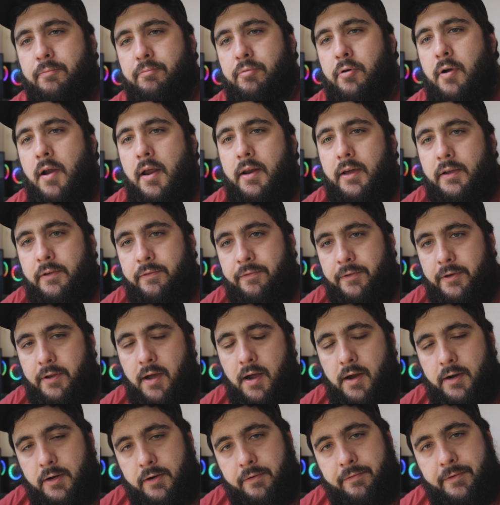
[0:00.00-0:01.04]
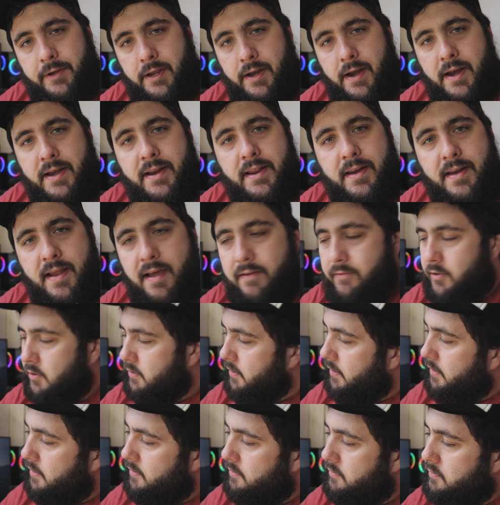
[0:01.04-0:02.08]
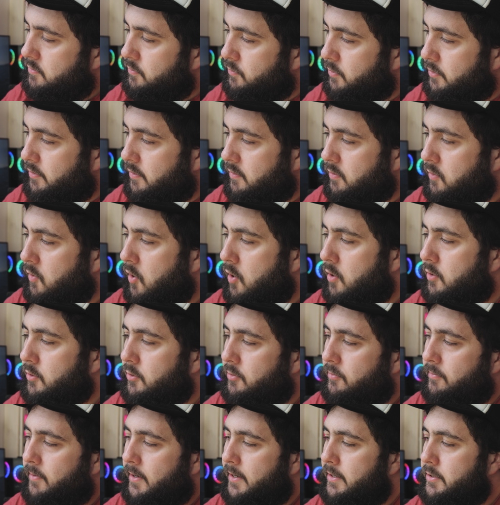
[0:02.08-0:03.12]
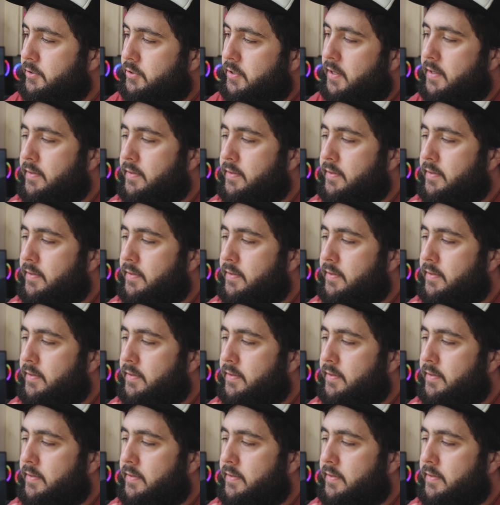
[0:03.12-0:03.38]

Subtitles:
product photography, and I didn't have a lens with a longer range